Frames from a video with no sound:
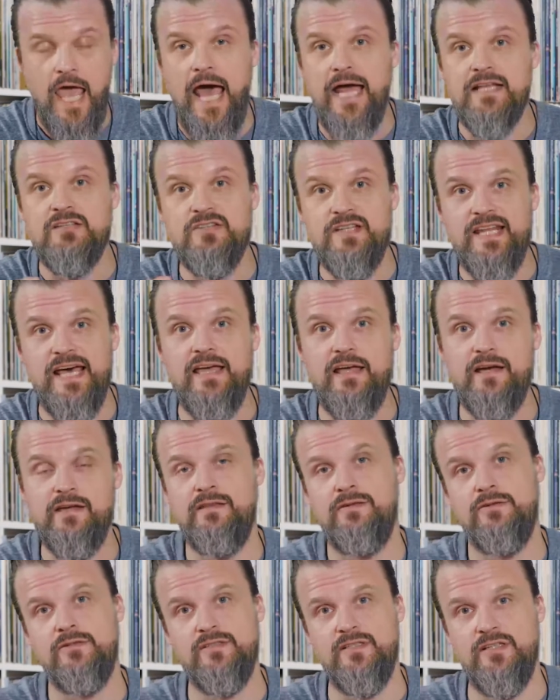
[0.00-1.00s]
And today I
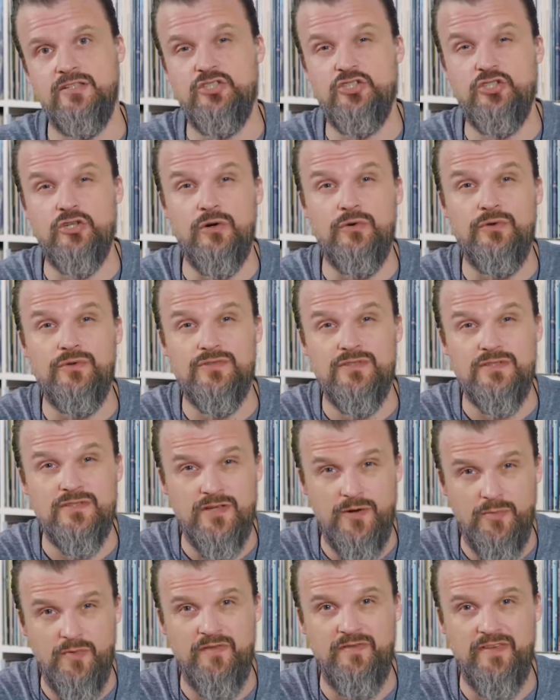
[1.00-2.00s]
thought I'd show you
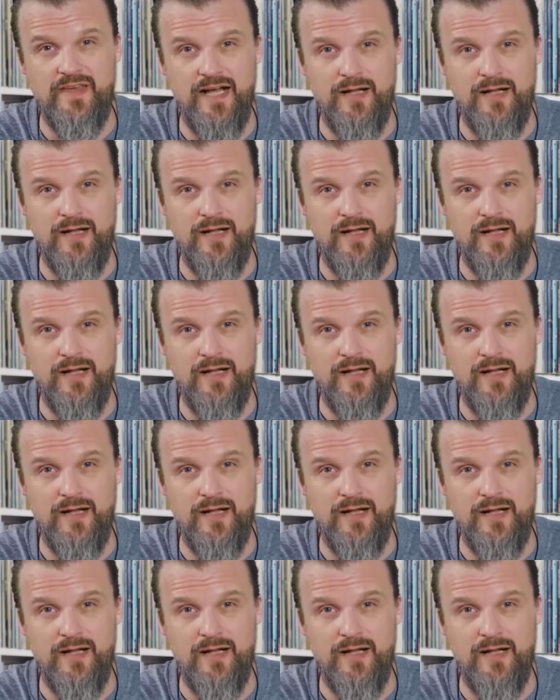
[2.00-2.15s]
some of the